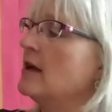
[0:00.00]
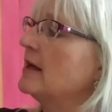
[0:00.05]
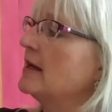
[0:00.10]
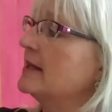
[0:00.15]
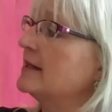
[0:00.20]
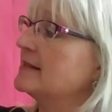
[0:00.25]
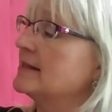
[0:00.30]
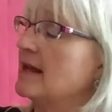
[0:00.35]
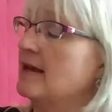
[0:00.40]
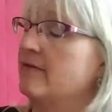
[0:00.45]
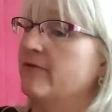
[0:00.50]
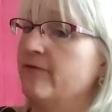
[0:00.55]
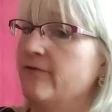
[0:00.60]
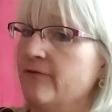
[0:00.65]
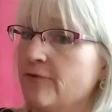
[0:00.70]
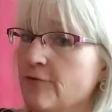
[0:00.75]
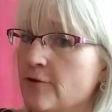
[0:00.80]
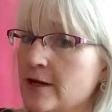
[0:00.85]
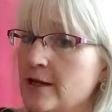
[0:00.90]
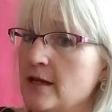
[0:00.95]
It's a
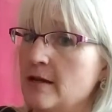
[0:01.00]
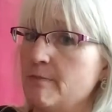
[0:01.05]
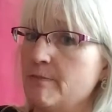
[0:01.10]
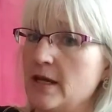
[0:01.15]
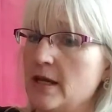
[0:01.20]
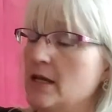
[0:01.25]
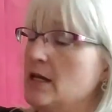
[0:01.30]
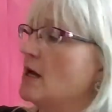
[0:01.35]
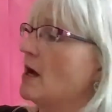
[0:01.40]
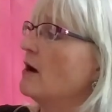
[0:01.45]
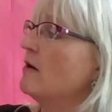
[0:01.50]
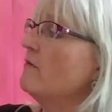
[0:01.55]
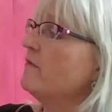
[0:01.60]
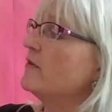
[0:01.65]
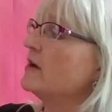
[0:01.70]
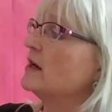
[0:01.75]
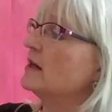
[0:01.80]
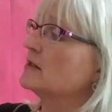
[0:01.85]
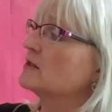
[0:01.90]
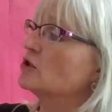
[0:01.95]
free PDF.
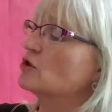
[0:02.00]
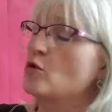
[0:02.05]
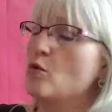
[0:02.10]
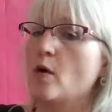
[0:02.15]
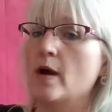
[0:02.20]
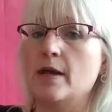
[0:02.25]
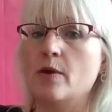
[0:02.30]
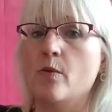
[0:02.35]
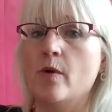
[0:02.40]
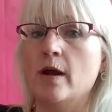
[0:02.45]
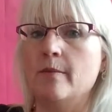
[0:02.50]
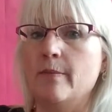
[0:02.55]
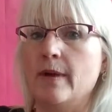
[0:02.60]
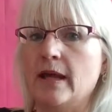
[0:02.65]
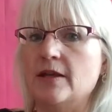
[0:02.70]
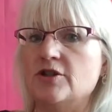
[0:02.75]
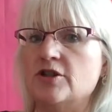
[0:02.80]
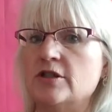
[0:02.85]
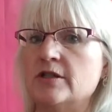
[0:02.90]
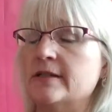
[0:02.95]
It is 21
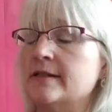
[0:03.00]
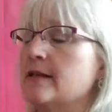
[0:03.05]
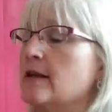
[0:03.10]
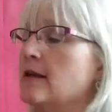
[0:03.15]
pages.